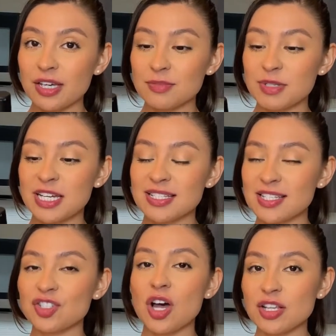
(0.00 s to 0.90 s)
It's because
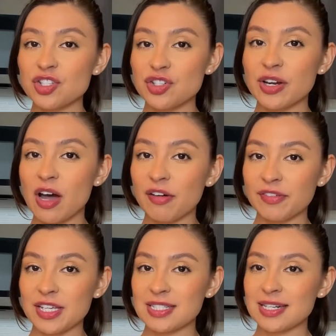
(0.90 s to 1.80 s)
it's concentrate
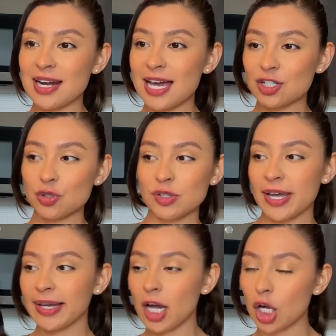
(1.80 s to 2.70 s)
coffee. It's an actual
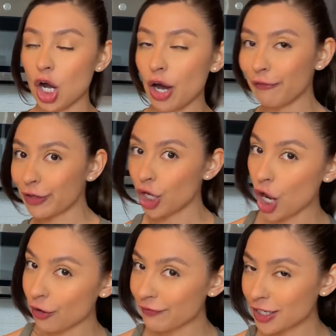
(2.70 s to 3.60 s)
like coffee,
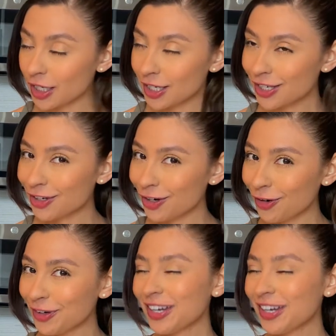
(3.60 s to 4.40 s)
you know?